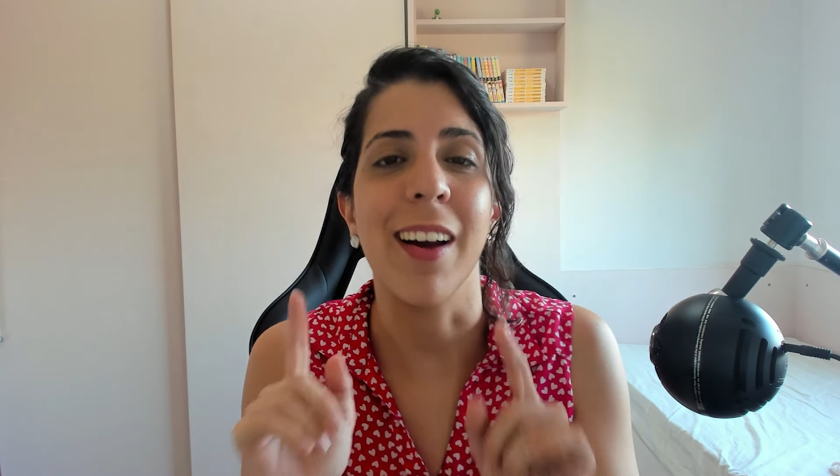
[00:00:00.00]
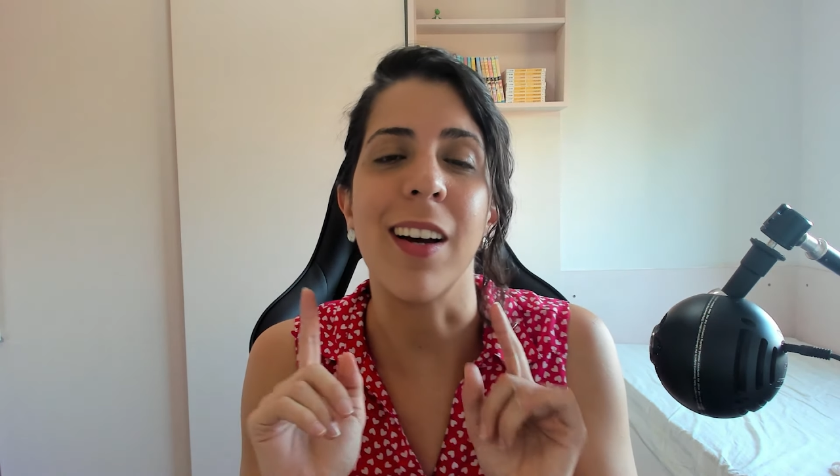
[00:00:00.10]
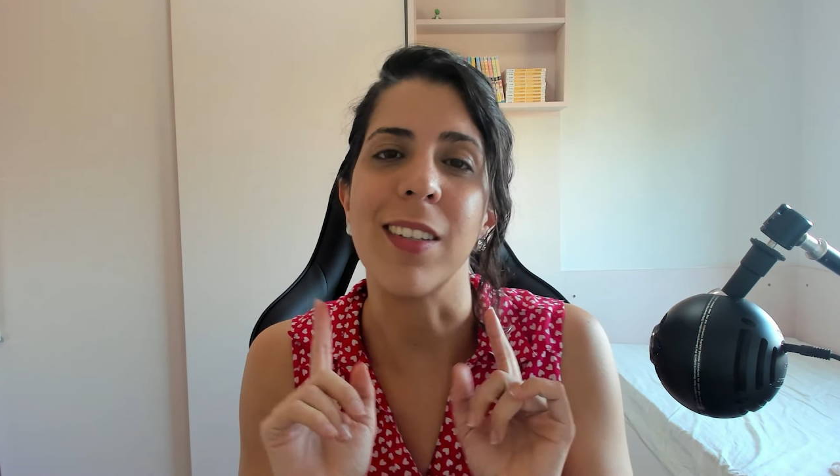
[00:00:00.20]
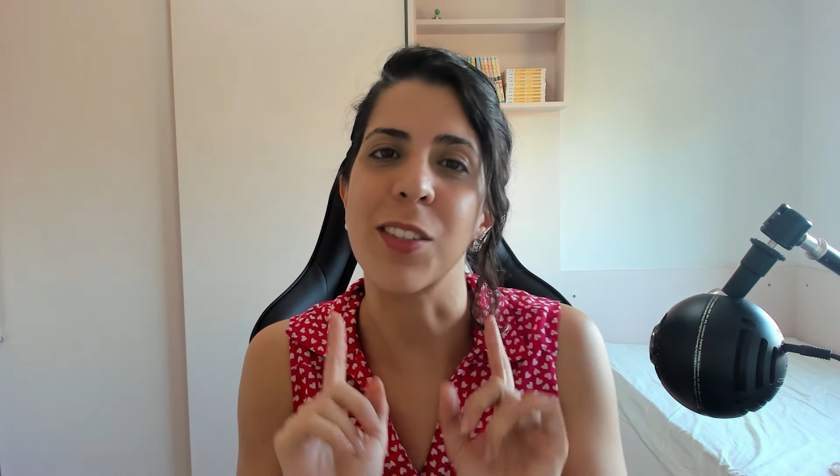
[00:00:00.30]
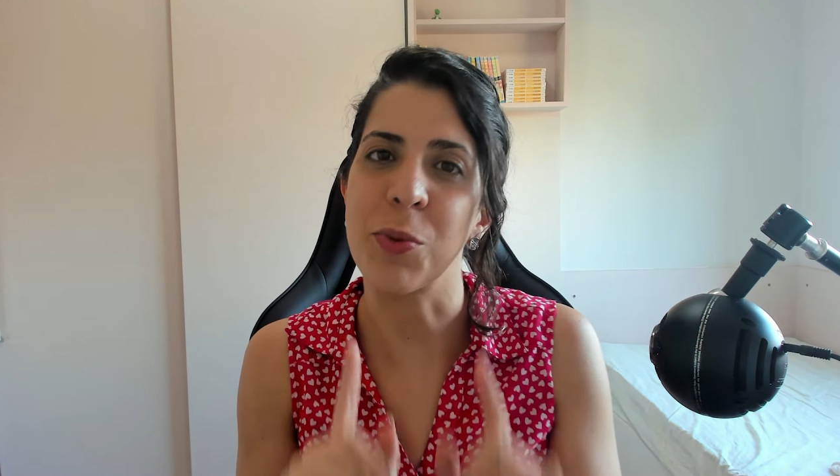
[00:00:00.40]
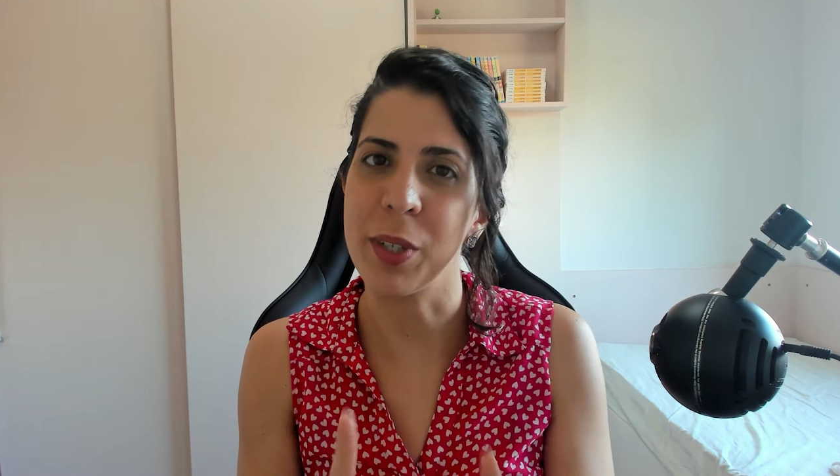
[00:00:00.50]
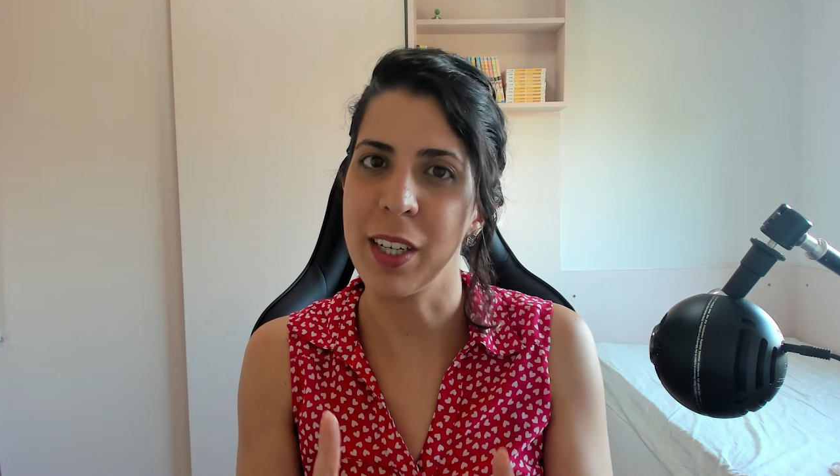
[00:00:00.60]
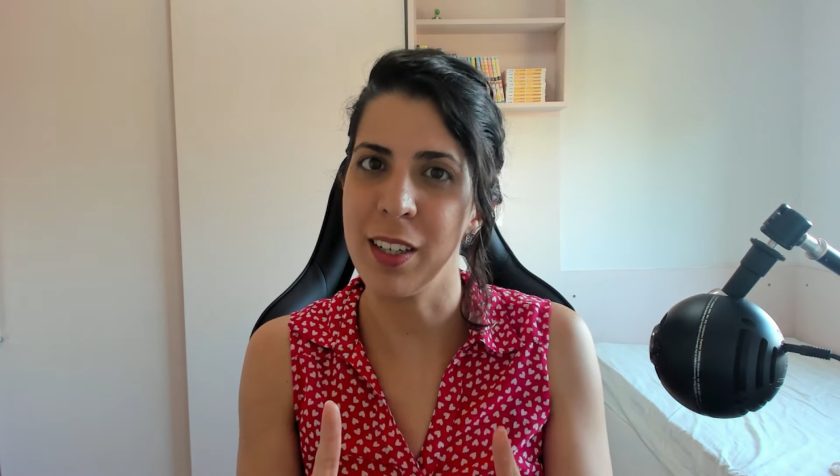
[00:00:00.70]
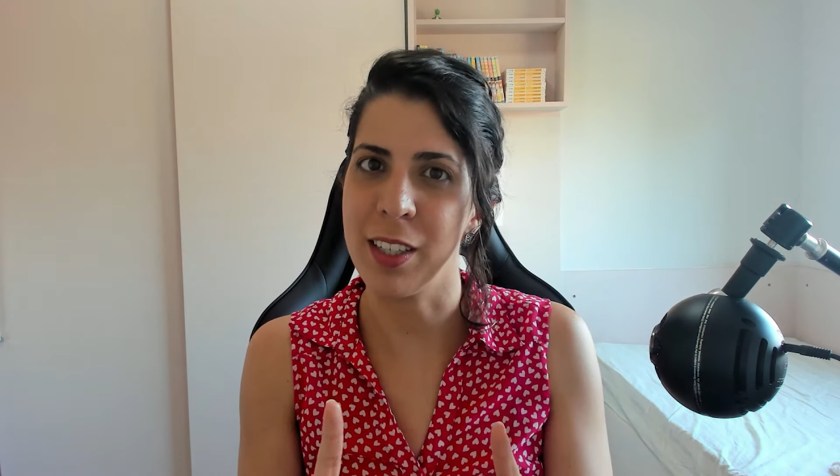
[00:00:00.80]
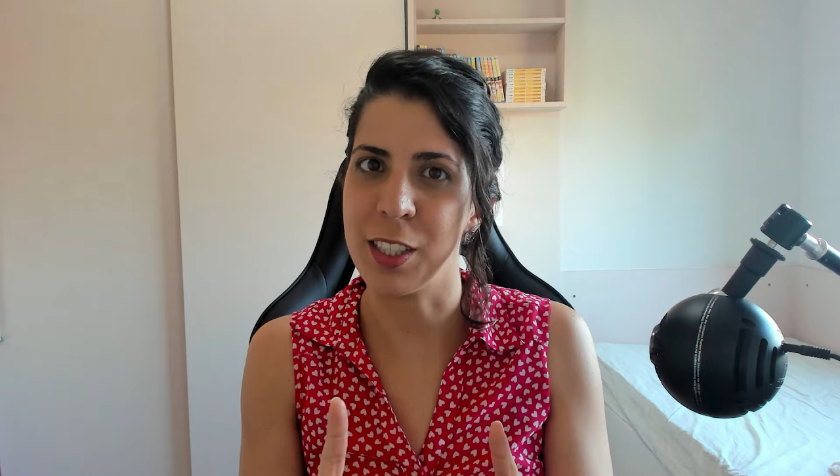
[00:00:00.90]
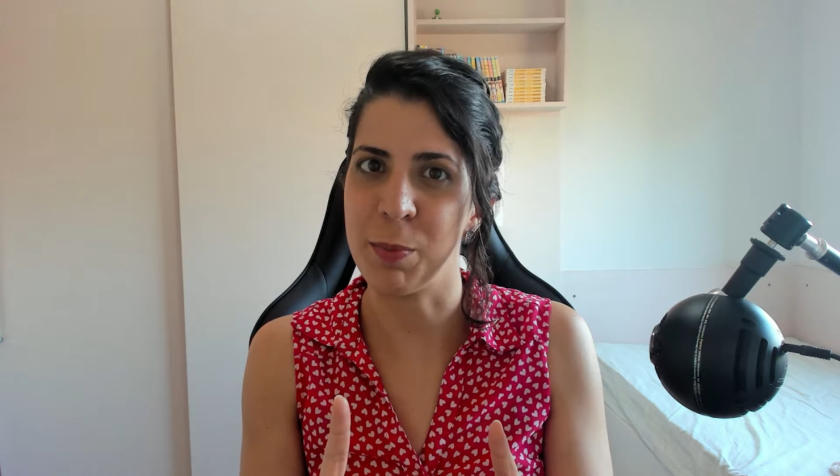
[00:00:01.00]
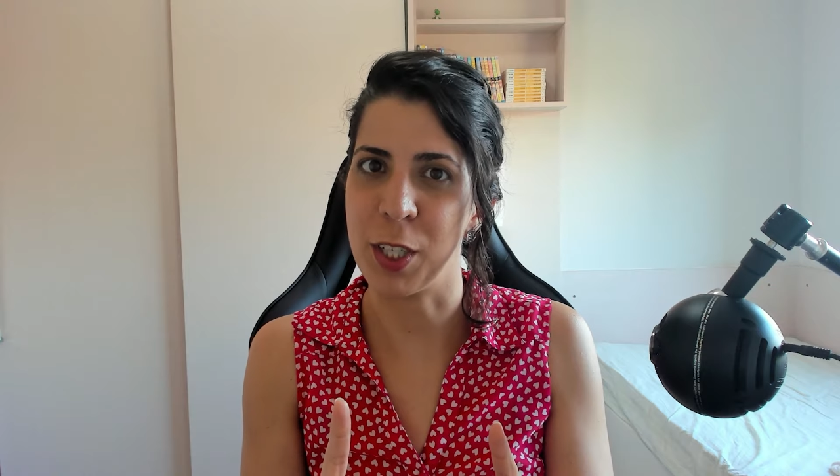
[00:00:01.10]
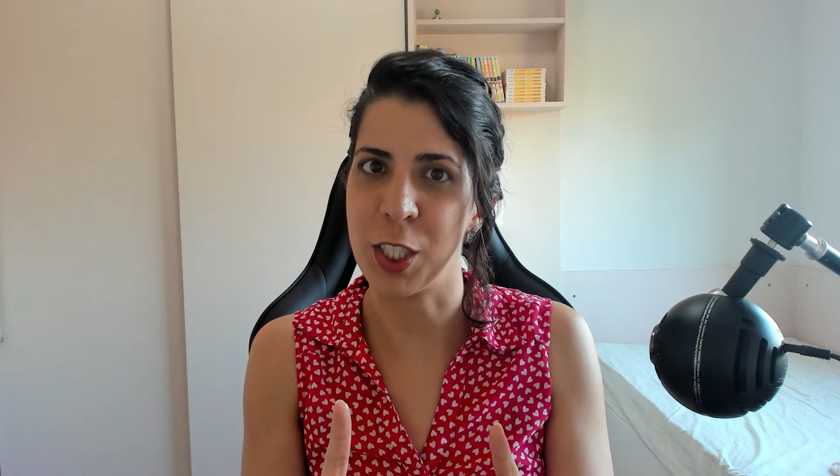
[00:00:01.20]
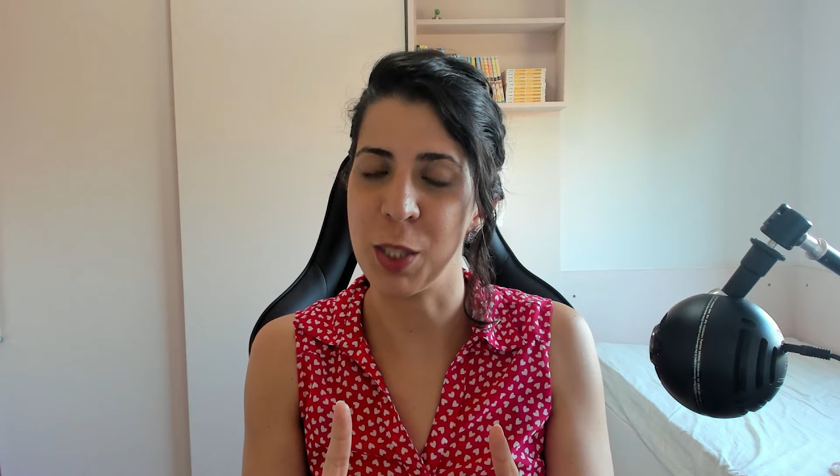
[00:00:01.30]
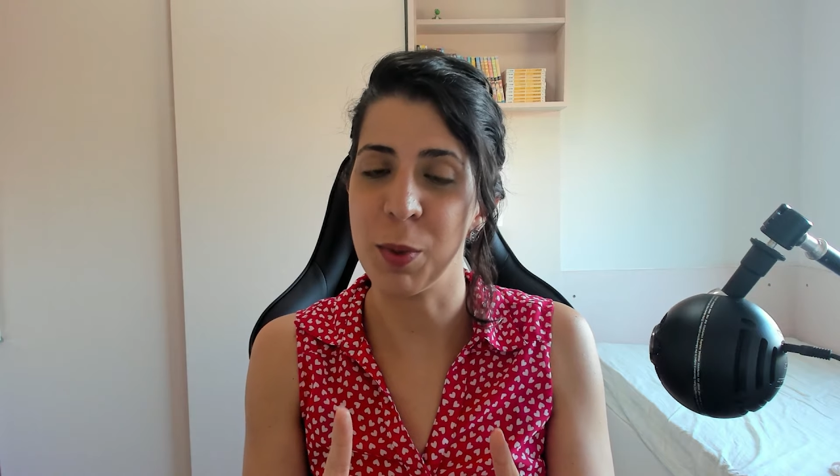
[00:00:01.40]
as quickly as
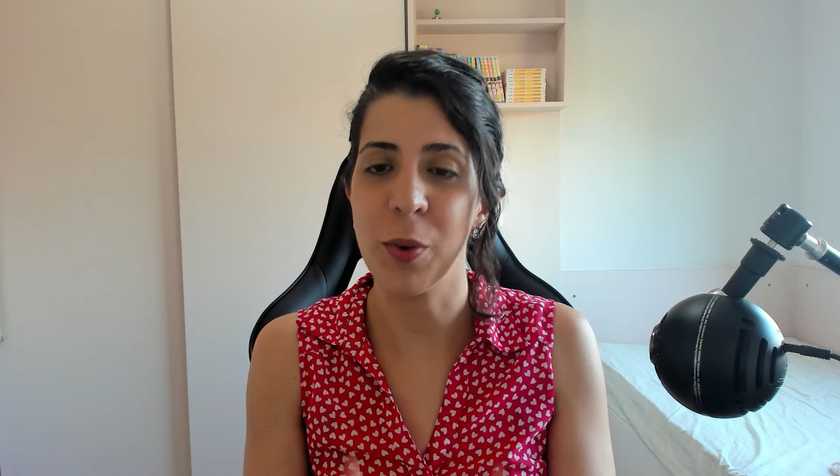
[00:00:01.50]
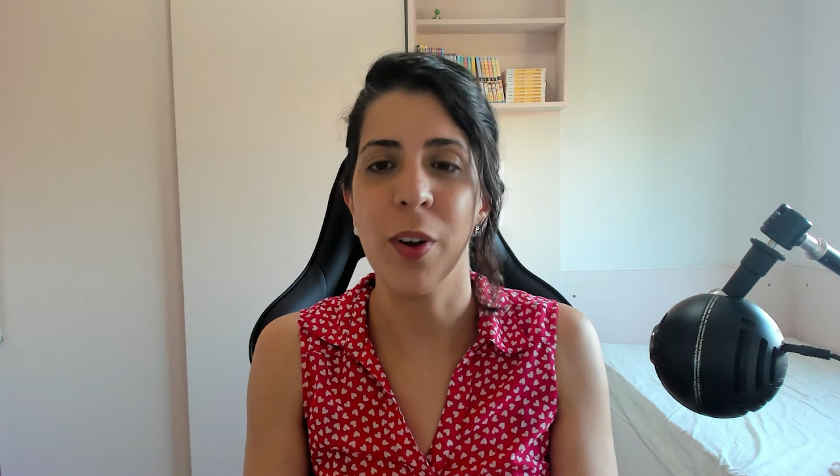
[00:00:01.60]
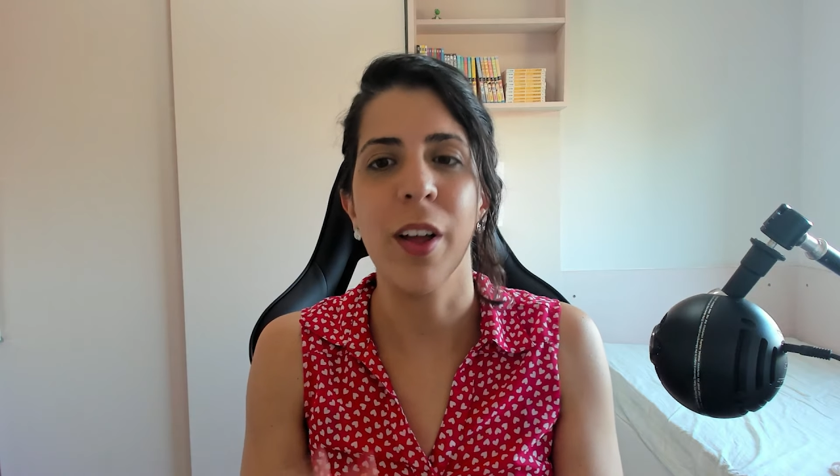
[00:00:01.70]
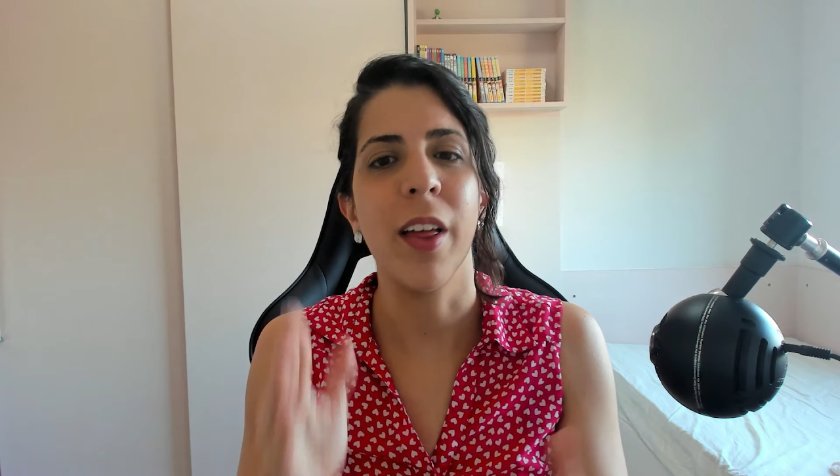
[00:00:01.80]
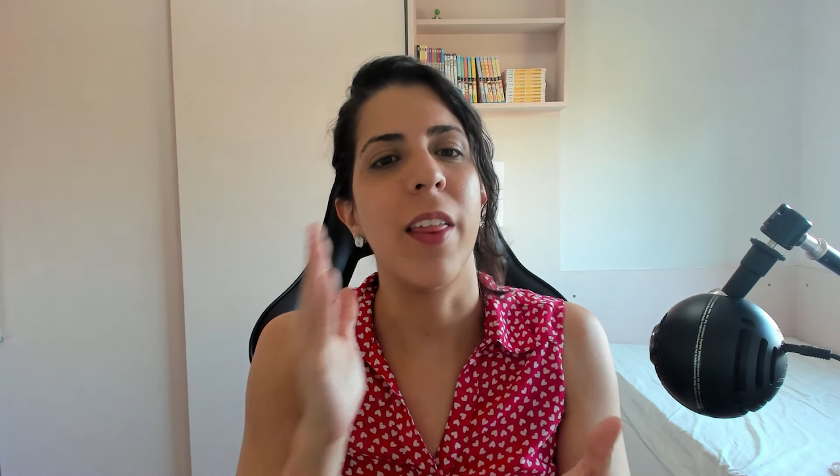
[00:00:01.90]
possible,